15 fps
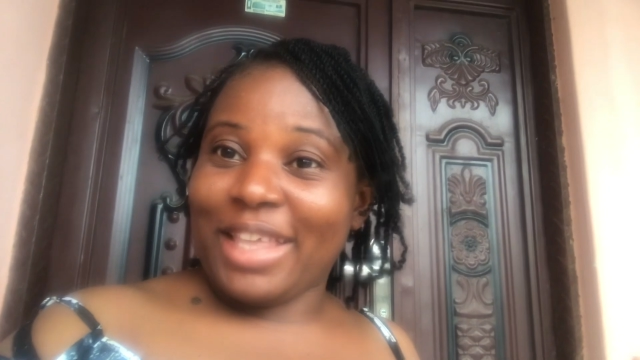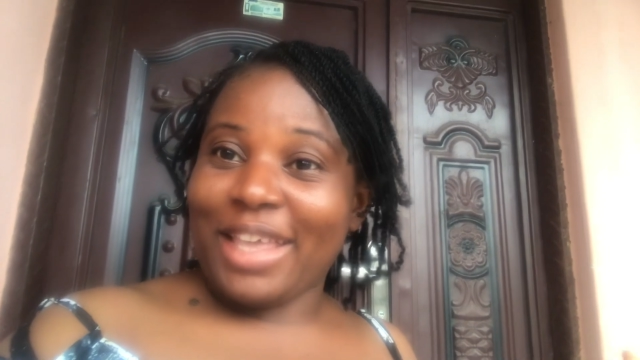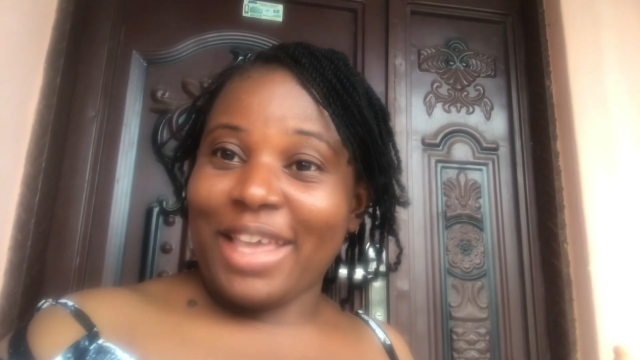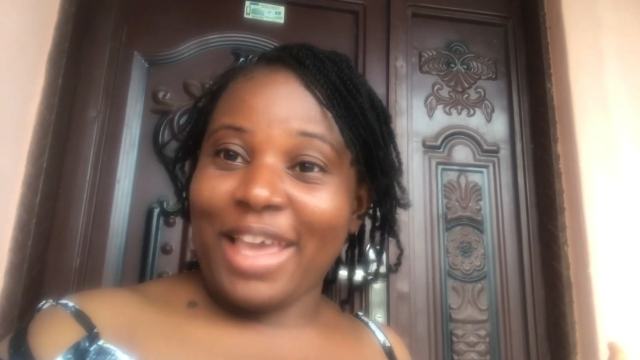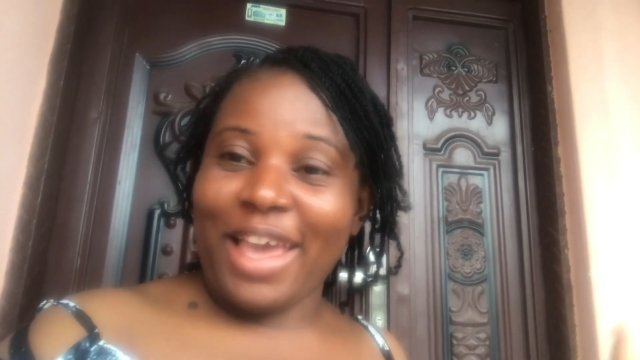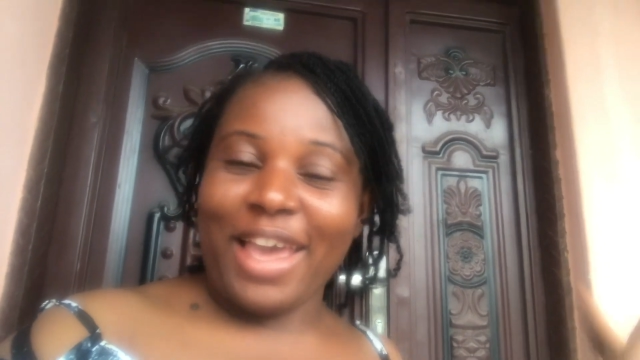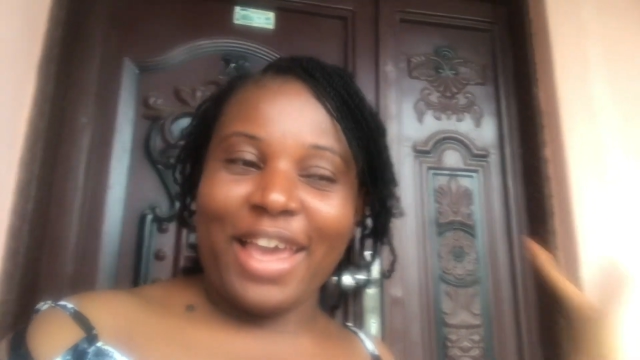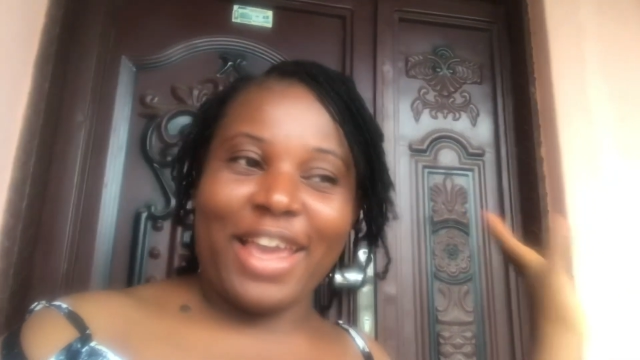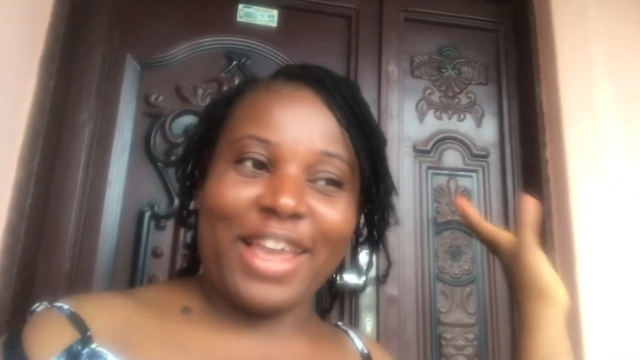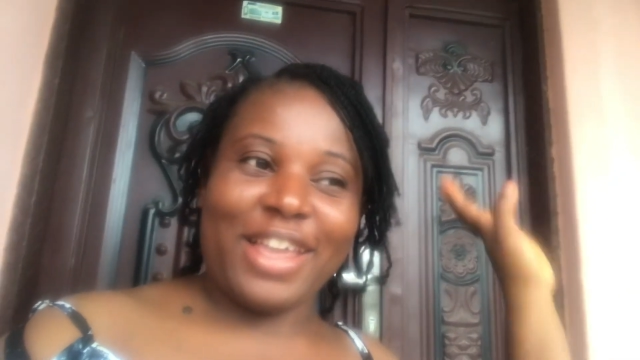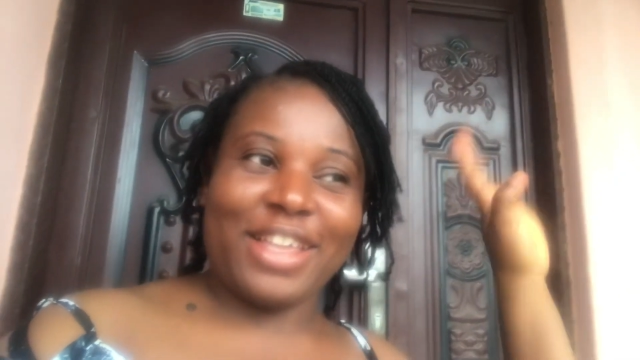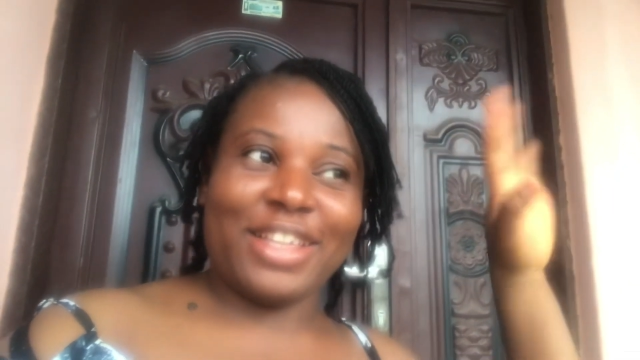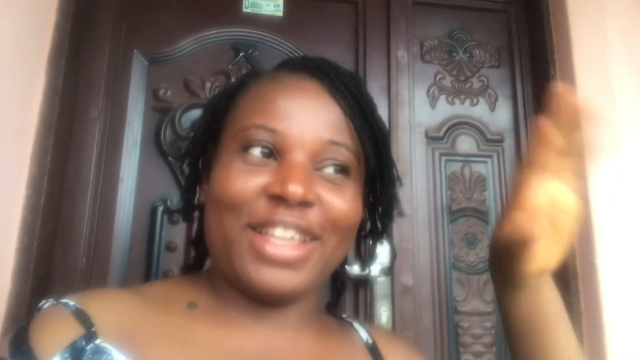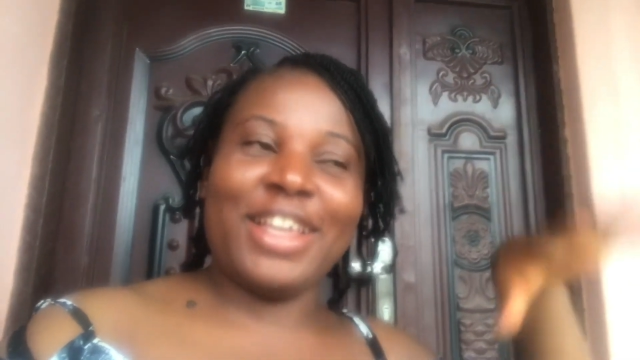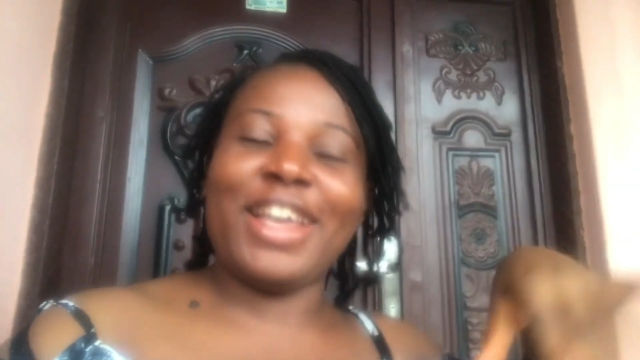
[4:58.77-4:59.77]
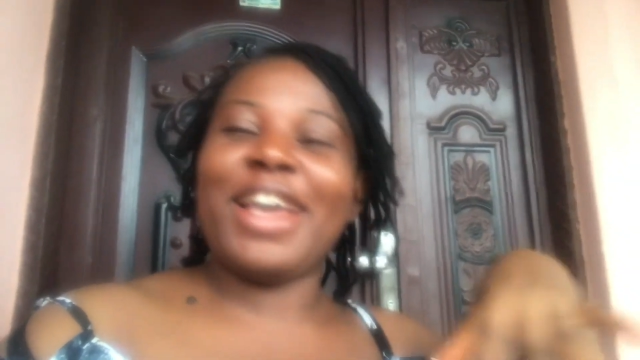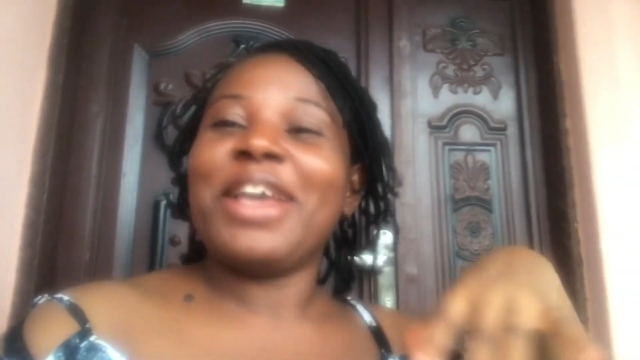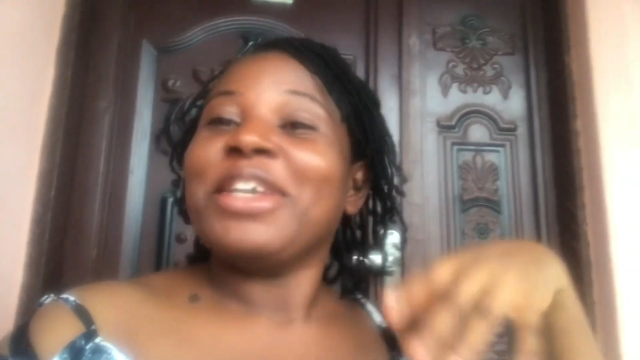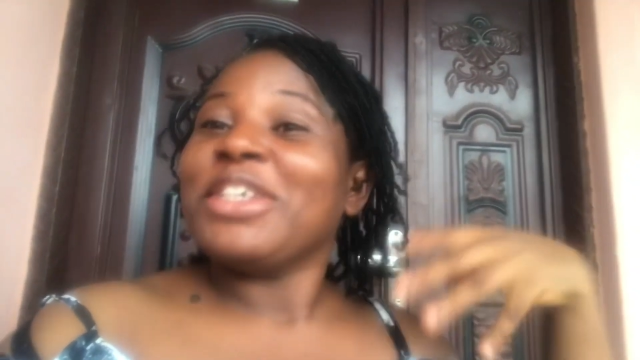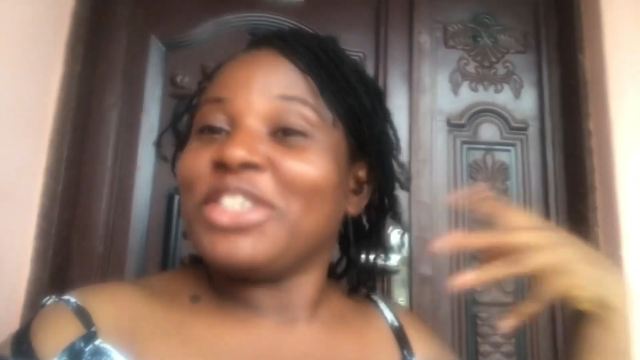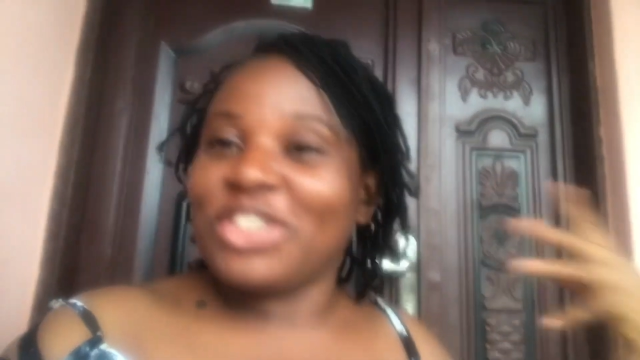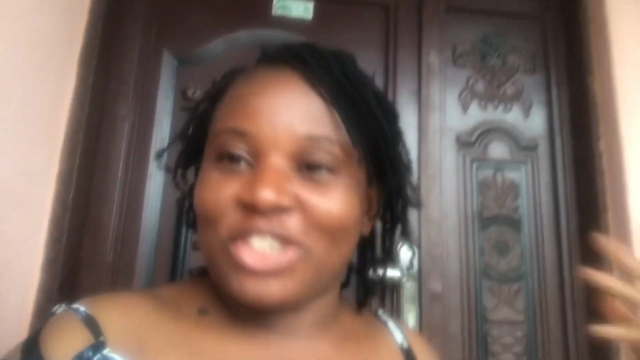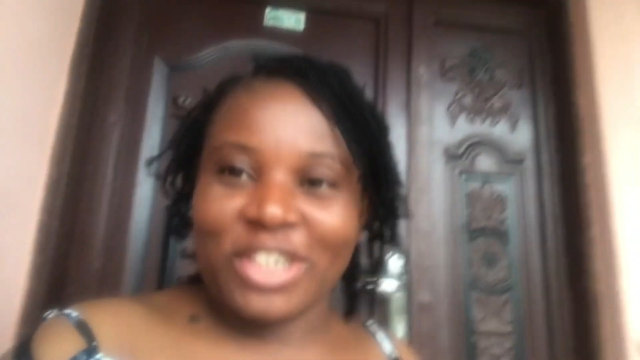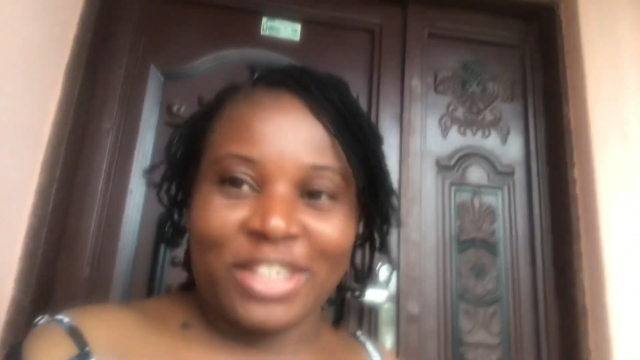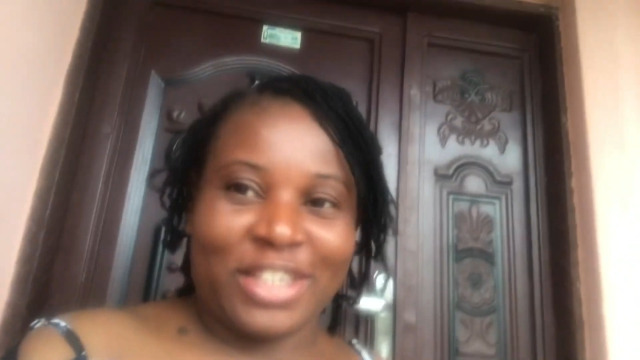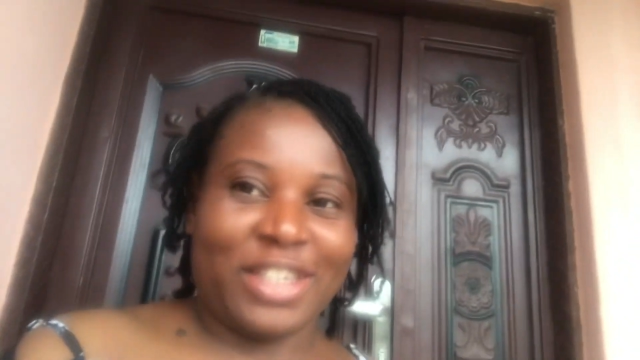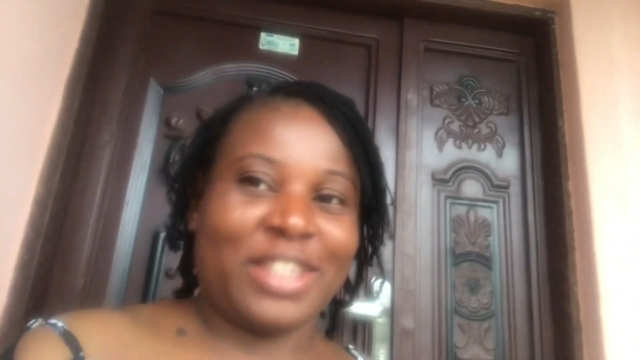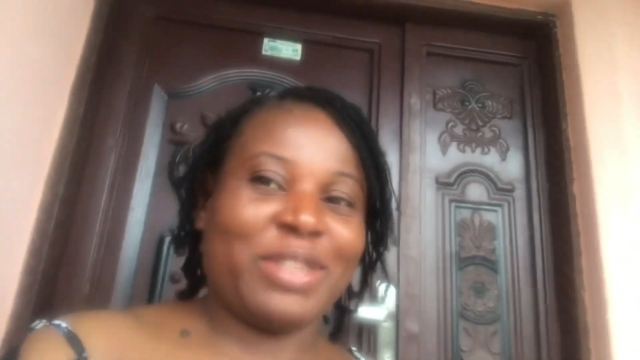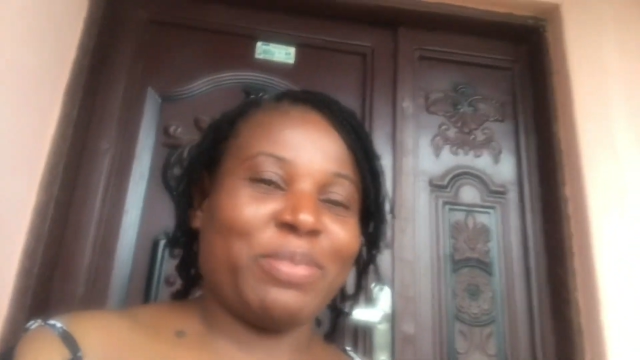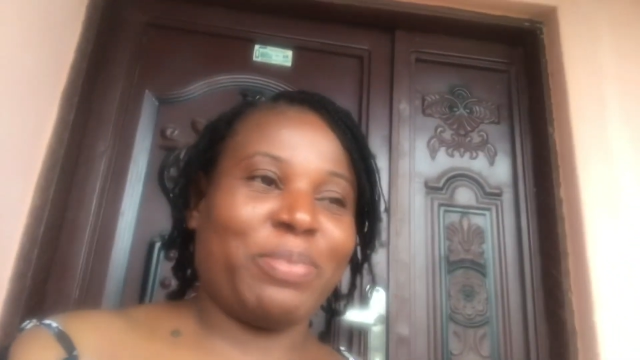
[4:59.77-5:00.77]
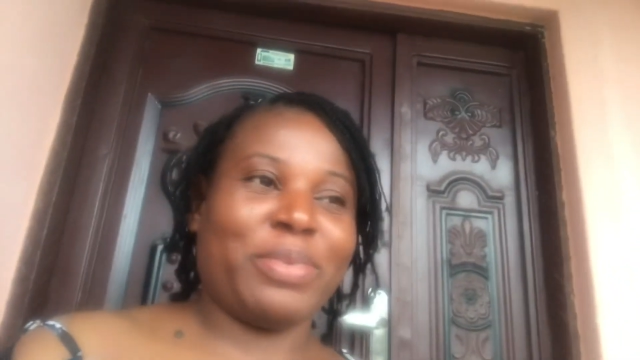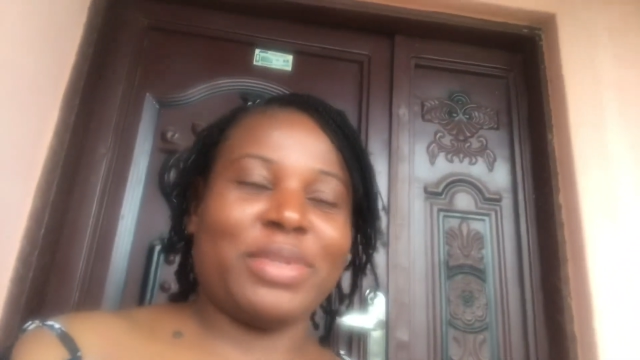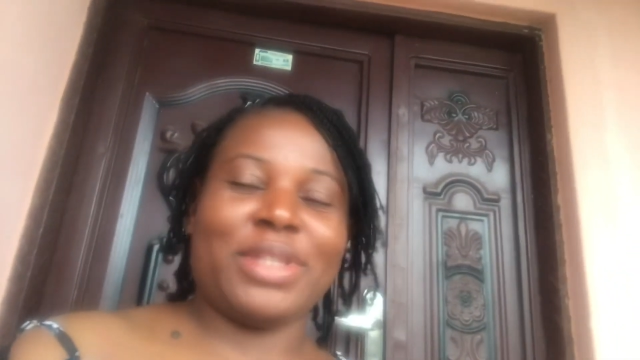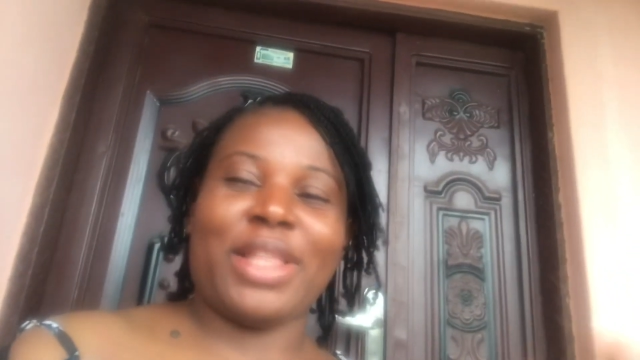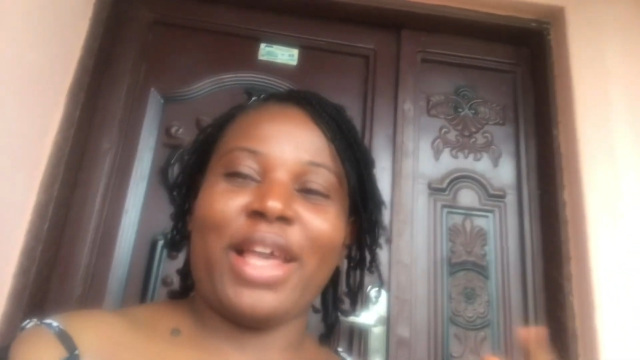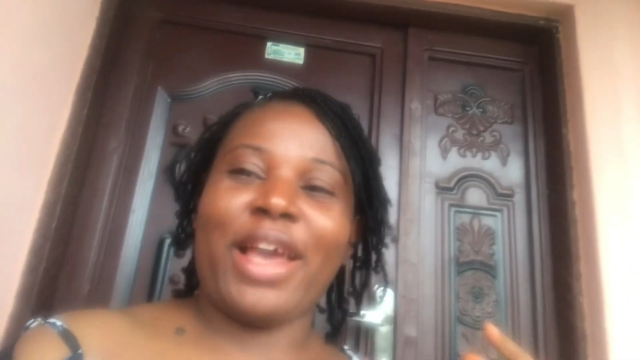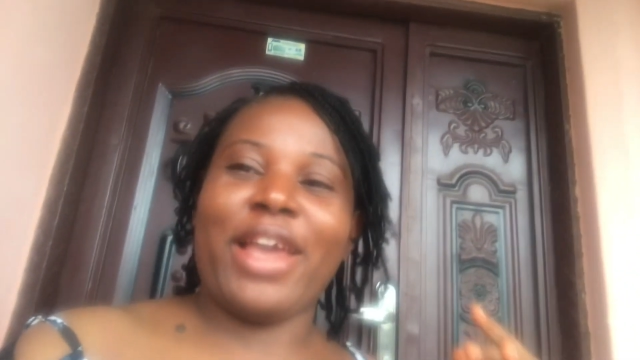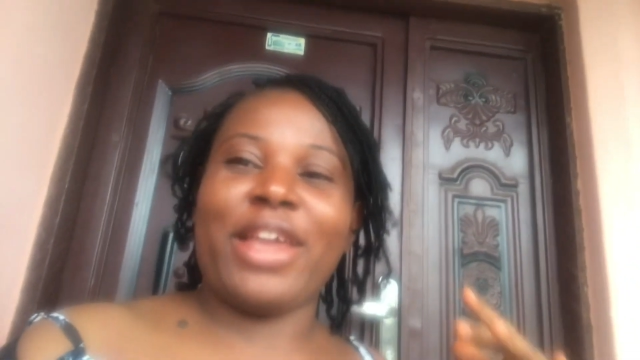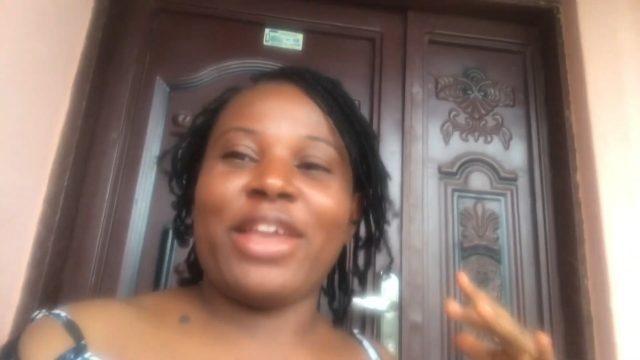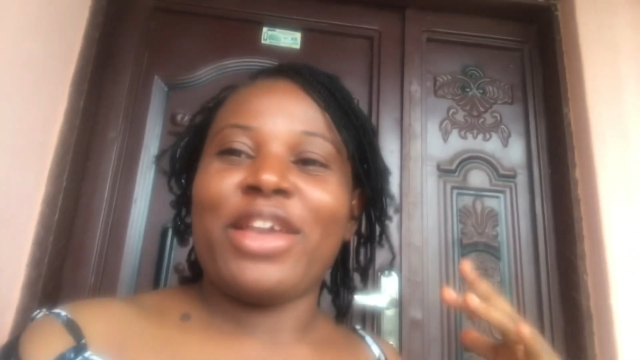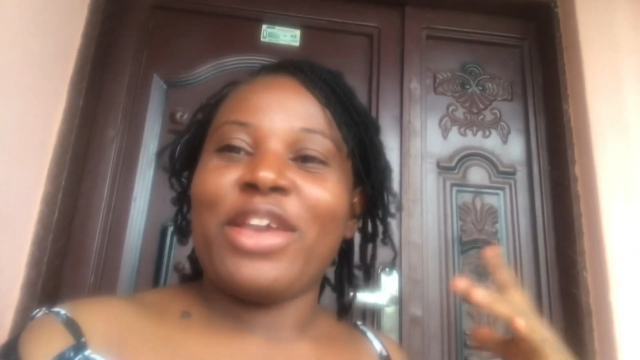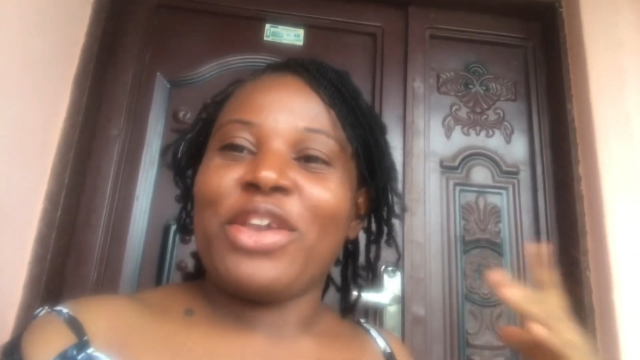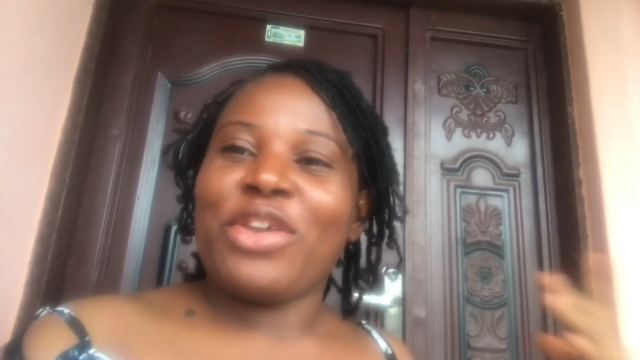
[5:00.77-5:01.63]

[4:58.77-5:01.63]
hair. It's just a simple style.